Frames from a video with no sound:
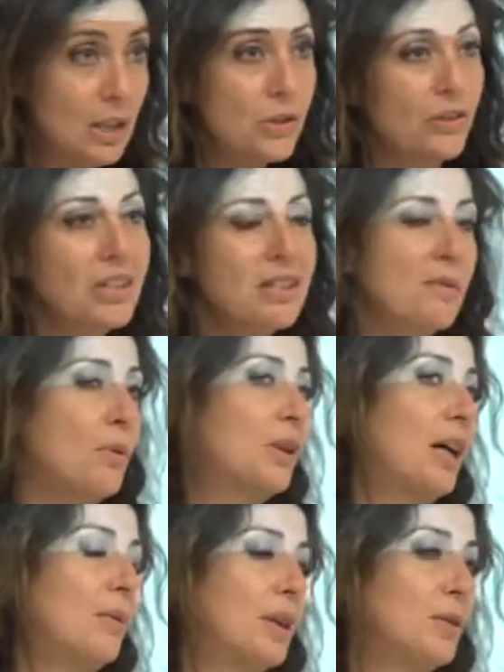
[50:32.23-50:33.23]
So this is what
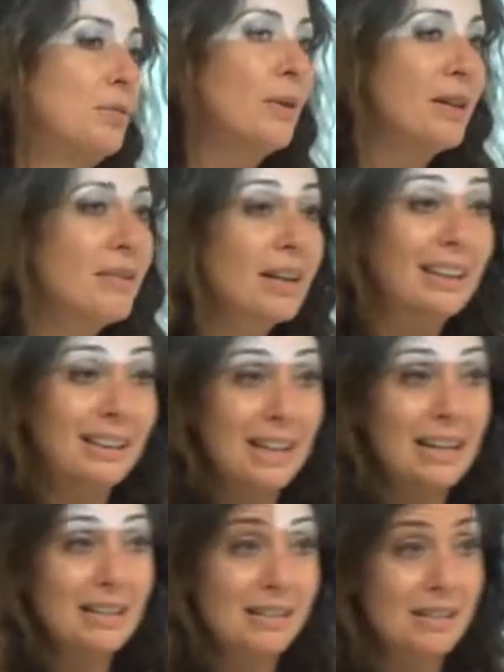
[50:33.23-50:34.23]
our numerical
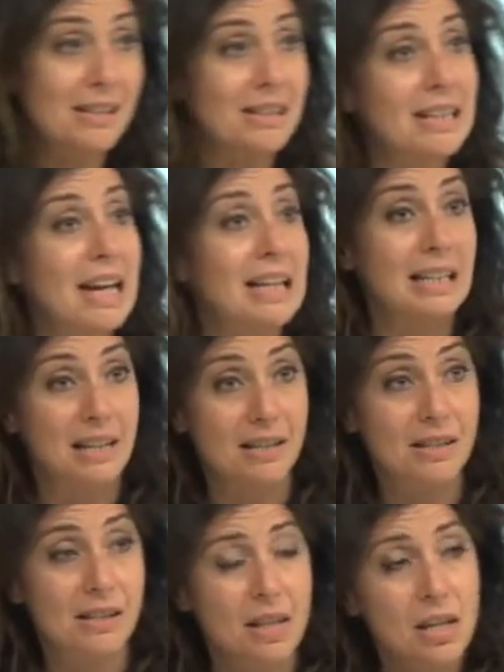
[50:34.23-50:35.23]
analysis tells
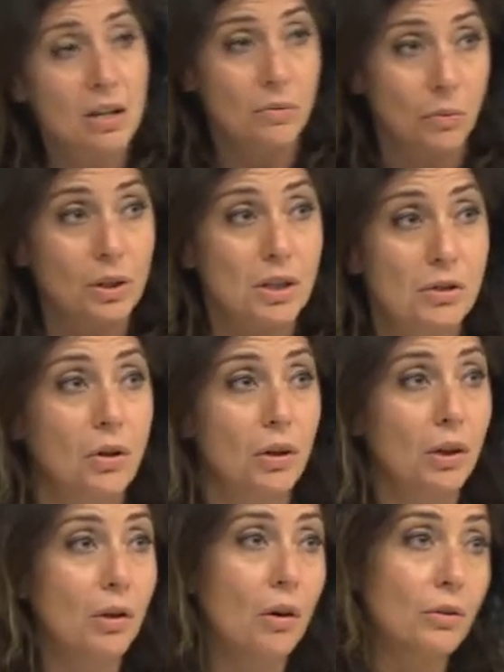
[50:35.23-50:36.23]
us, what is
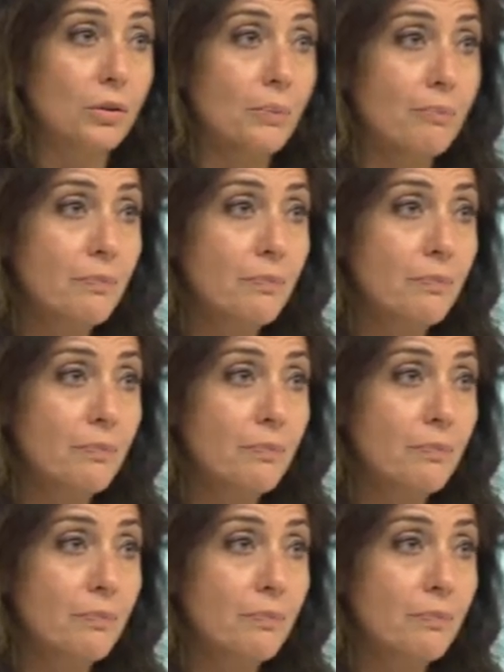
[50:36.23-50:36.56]
going on.